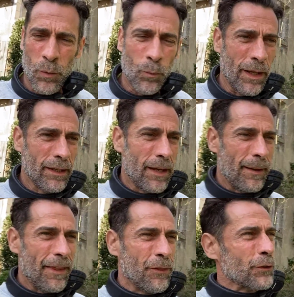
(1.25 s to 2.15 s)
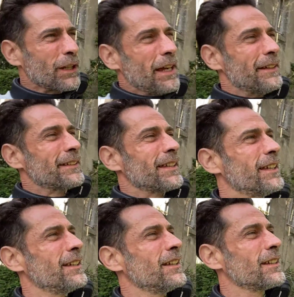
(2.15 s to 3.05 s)
Well, I thought I'd
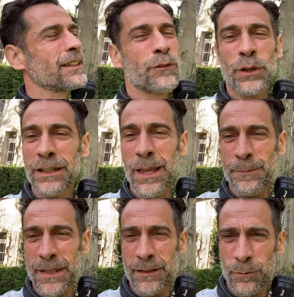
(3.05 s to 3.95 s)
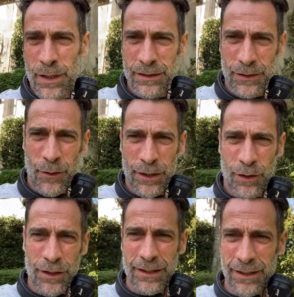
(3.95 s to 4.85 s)
give you a little update of what's going
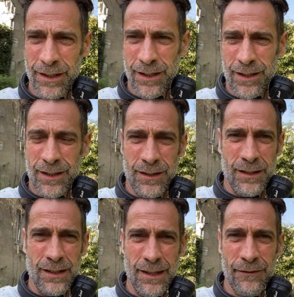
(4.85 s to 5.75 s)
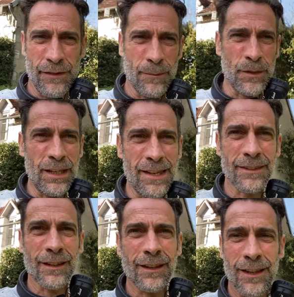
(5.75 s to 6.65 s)
on in the Ferme de
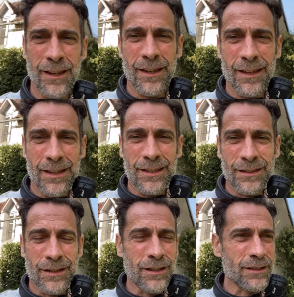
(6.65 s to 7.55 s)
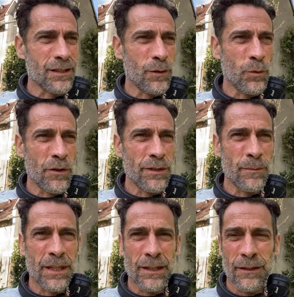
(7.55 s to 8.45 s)
Lettres. We're in the
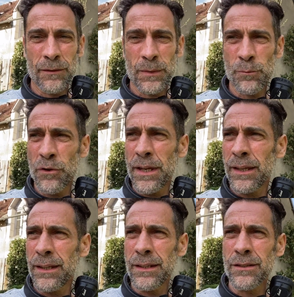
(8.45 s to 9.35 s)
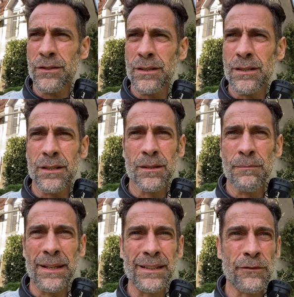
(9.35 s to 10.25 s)
beginning of spring and it's just
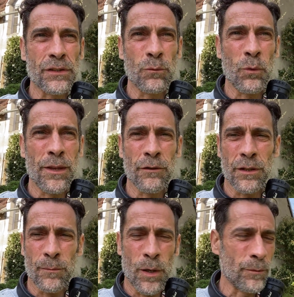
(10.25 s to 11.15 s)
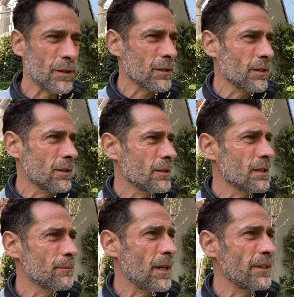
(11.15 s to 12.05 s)
magnificent weather at the moment.
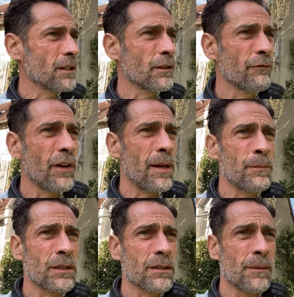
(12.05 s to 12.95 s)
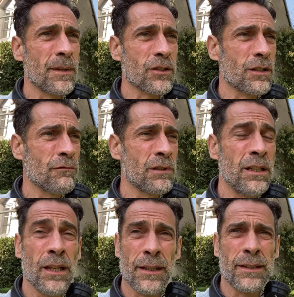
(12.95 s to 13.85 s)
Despite the confinement, I'm actually
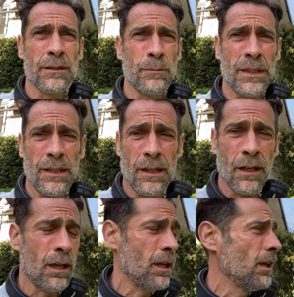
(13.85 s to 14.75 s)
really lucky to be here.